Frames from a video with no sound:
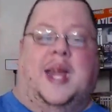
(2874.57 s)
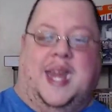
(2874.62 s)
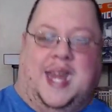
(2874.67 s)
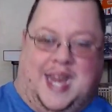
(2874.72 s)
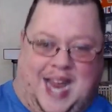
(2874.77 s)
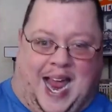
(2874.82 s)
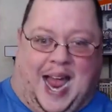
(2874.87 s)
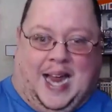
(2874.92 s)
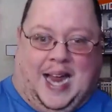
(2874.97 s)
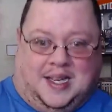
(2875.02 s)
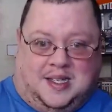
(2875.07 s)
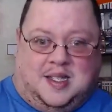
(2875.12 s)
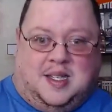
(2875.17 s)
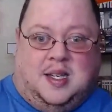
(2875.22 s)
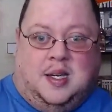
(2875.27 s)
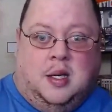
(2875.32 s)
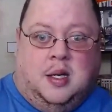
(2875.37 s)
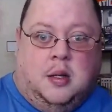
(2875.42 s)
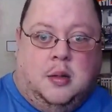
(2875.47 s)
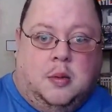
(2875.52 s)

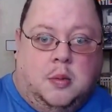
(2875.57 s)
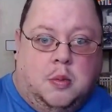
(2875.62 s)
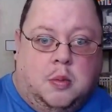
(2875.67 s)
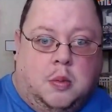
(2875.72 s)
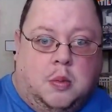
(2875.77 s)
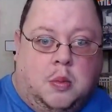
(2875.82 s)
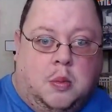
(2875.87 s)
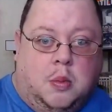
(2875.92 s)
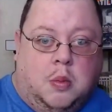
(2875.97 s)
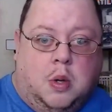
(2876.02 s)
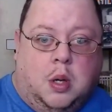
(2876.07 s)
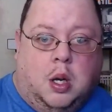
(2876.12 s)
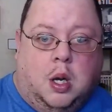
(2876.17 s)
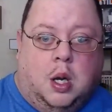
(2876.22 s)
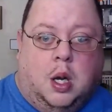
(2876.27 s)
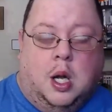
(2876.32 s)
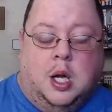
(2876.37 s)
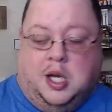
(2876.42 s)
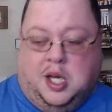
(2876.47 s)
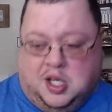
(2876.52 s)
yet.
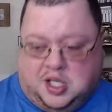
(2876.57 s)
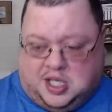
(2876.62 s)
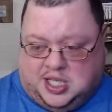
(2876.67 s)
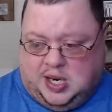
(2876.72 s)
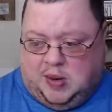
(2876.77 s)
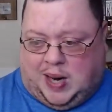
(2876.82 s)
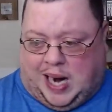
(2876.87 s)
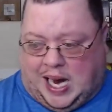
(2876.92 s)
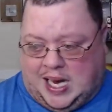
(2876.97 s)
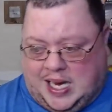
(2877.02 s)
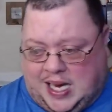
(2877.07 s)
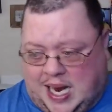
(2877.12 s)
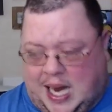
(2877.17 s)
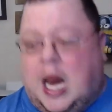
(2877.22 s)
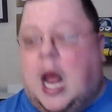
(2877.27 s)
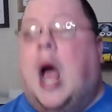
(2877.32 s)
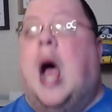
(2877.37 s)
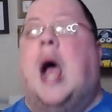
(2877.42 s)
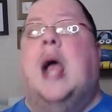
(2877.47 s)
You see what I did?